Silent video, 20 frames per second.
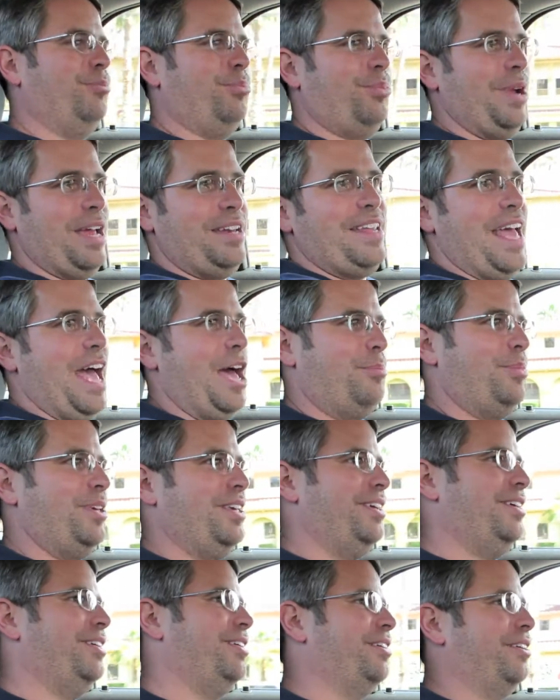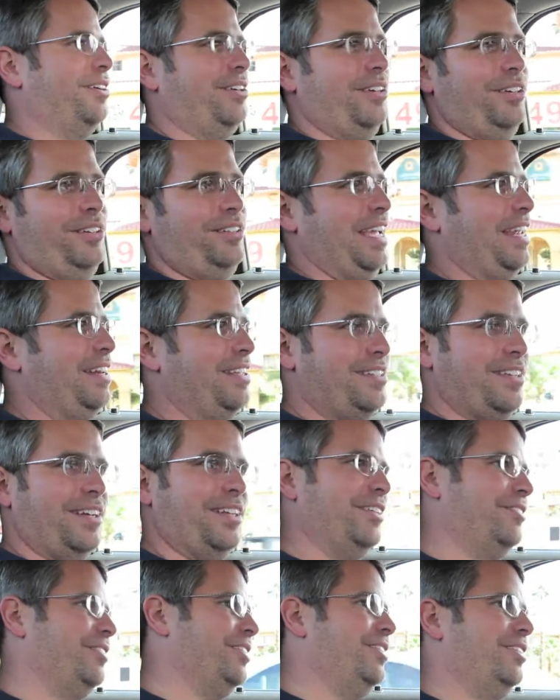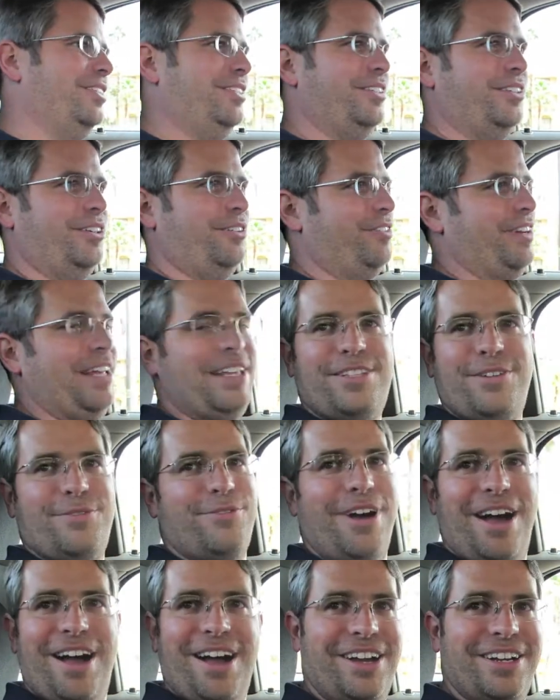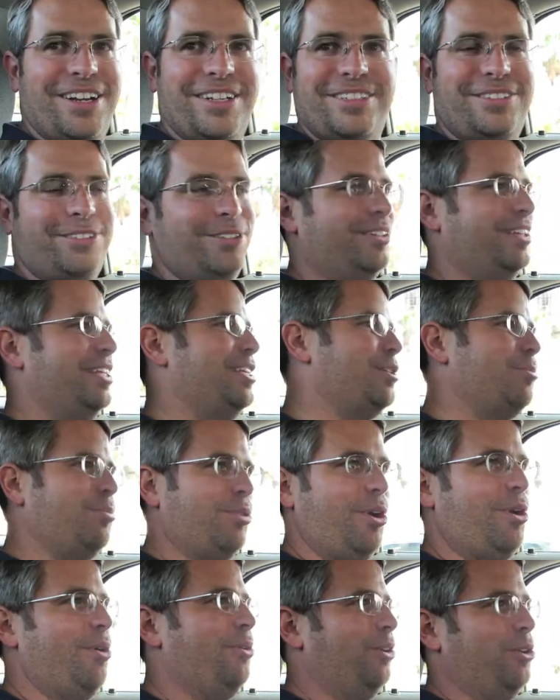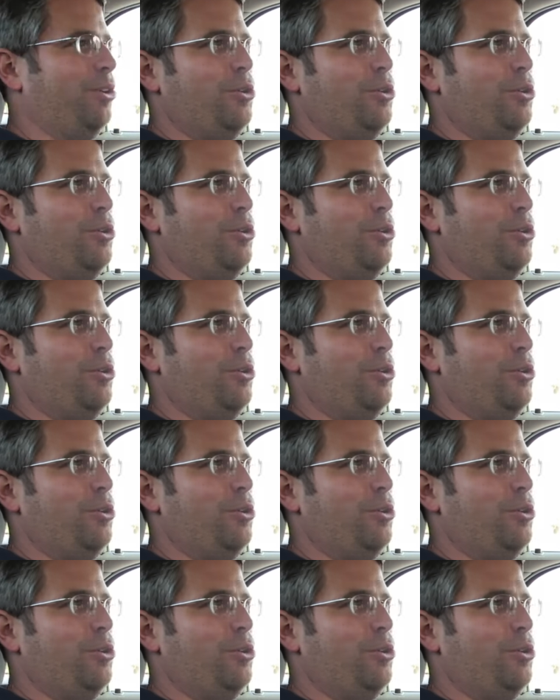Brett Tabke or Danny Sullivan or Vanessa Fox or Lisa Barone,